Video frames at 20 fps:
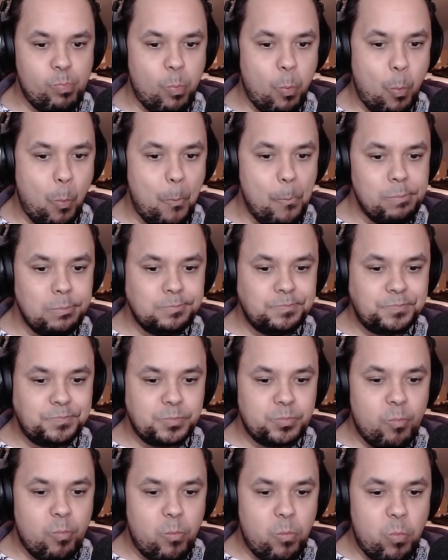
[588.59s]

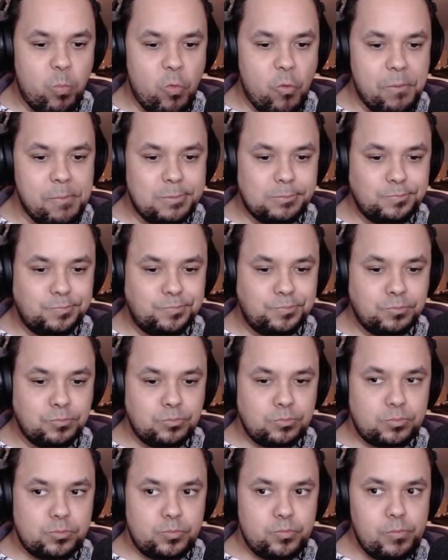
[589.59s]
No one is speaking in this clip.